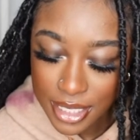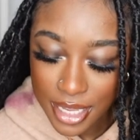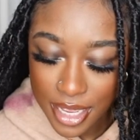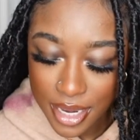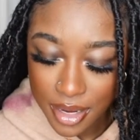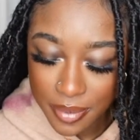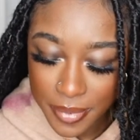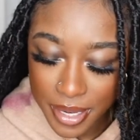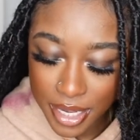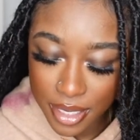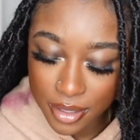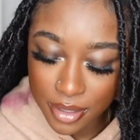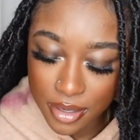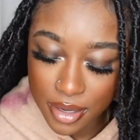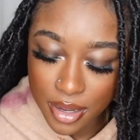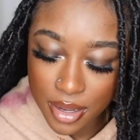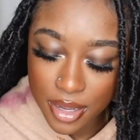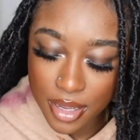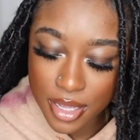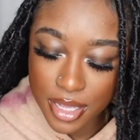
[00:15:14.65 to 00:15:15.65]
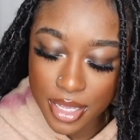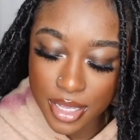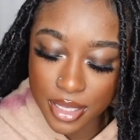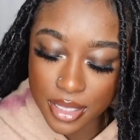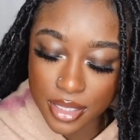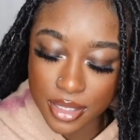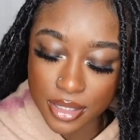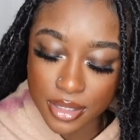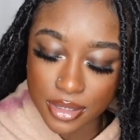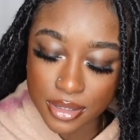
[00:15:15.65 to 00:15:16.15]
item I got
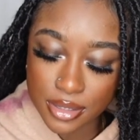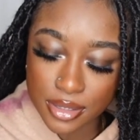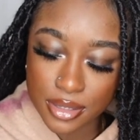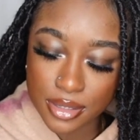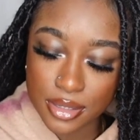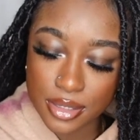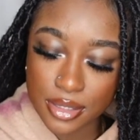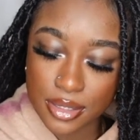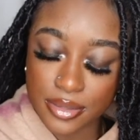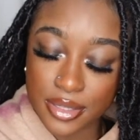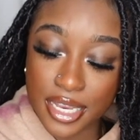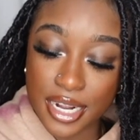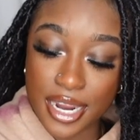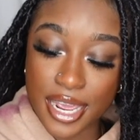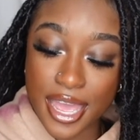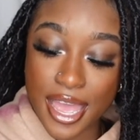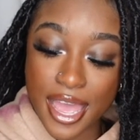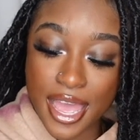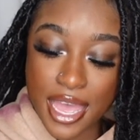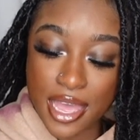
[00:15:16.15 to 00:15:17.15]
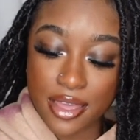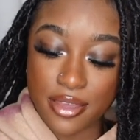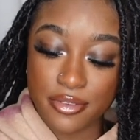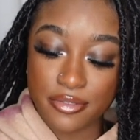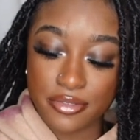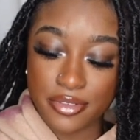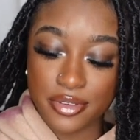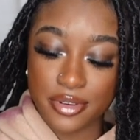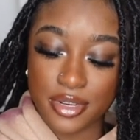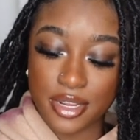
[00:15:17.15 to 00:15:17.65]
is the
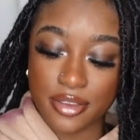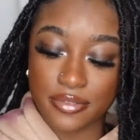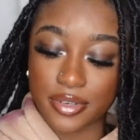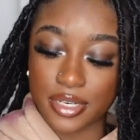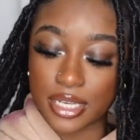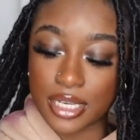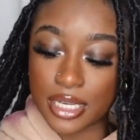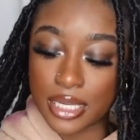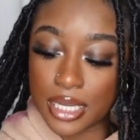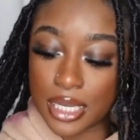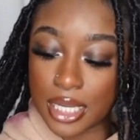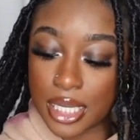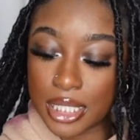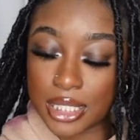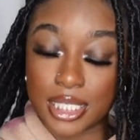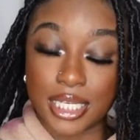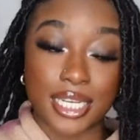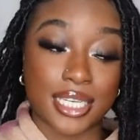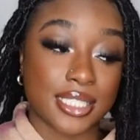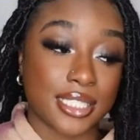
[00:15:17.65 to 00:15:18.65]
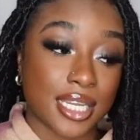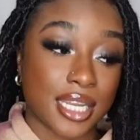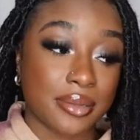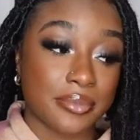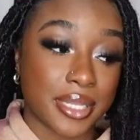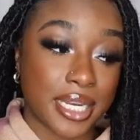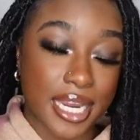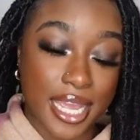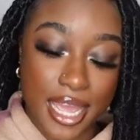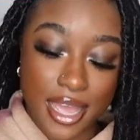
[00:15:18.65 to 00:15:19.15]
next
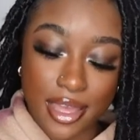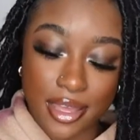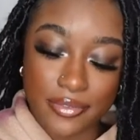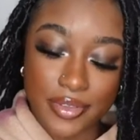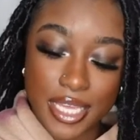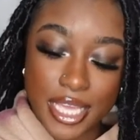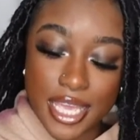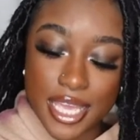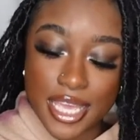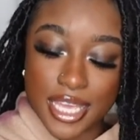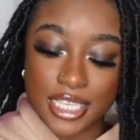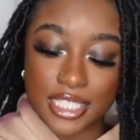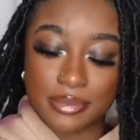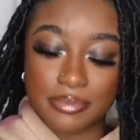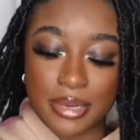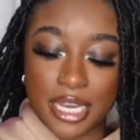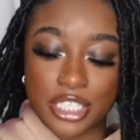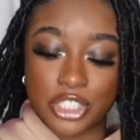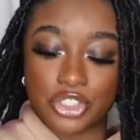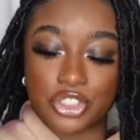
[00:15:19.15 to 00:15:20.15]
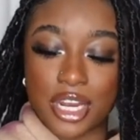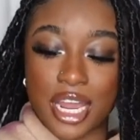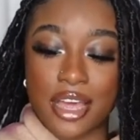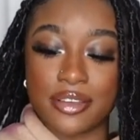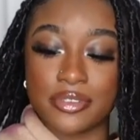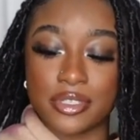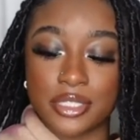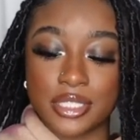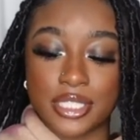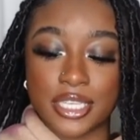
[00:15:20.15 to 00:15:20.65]
item that I have is my
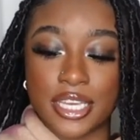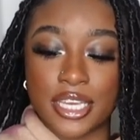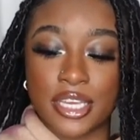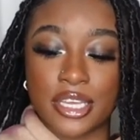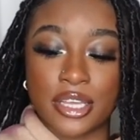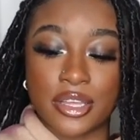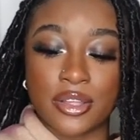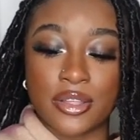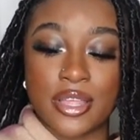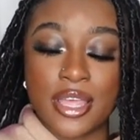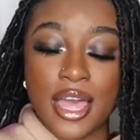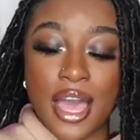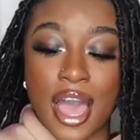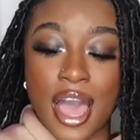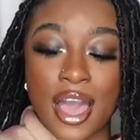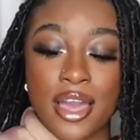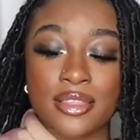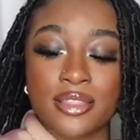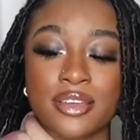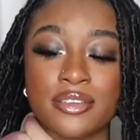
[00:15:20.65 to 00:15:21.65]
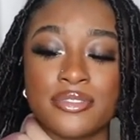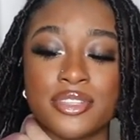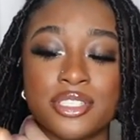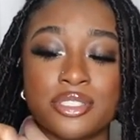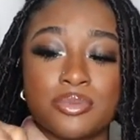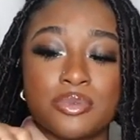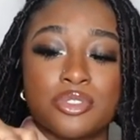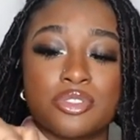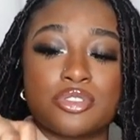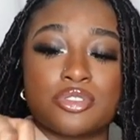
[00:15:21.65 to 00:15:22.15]
travel scale. I love
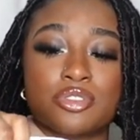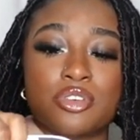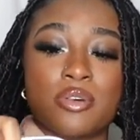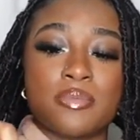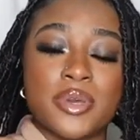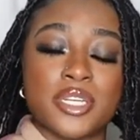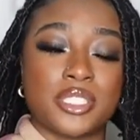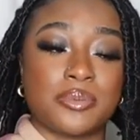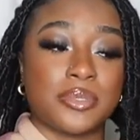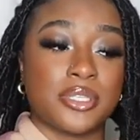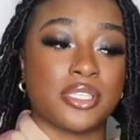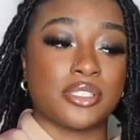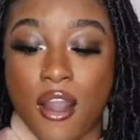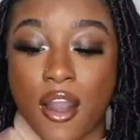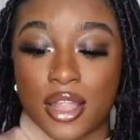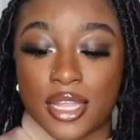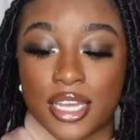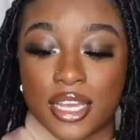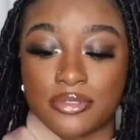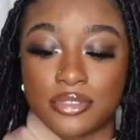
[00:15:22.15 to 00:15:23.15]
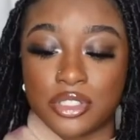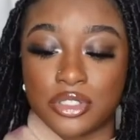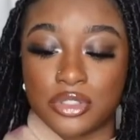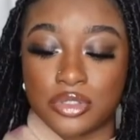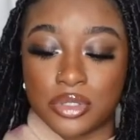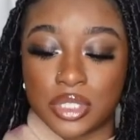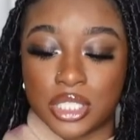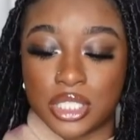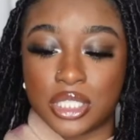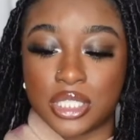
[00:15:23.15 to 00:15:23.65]
this one so much because all I have to do
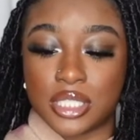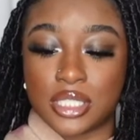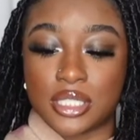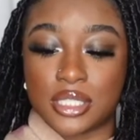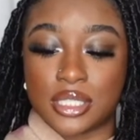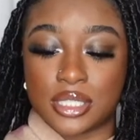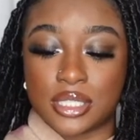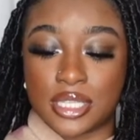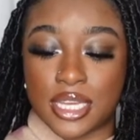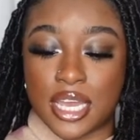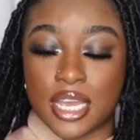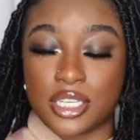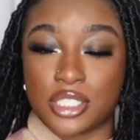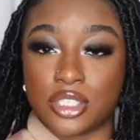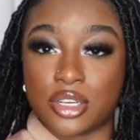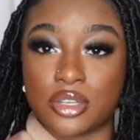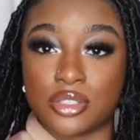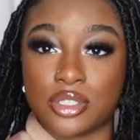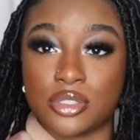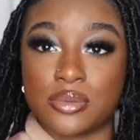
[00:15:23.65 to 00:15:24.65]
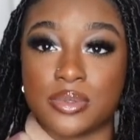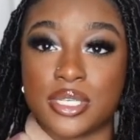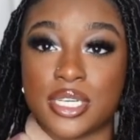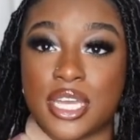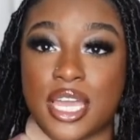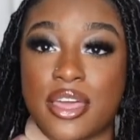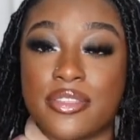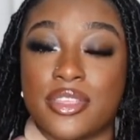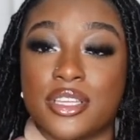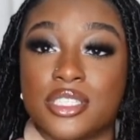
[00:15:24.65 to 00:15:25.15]
is just attach onto
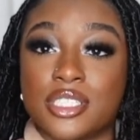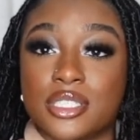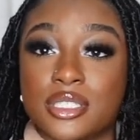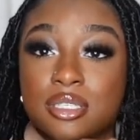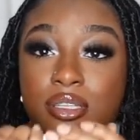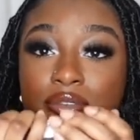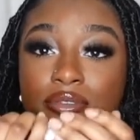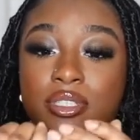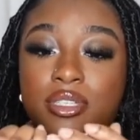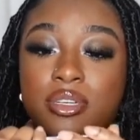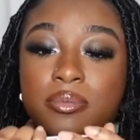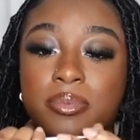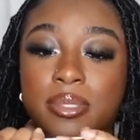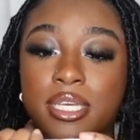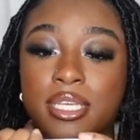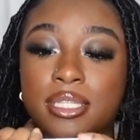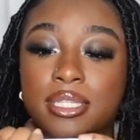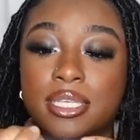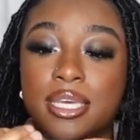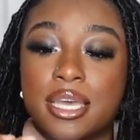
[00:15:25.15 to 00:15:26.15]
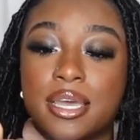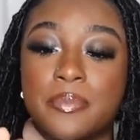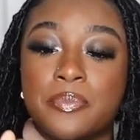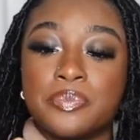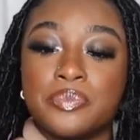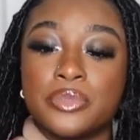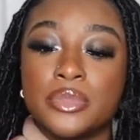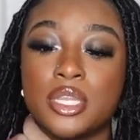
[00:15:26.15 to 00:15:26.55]
it and then just lift it up like that.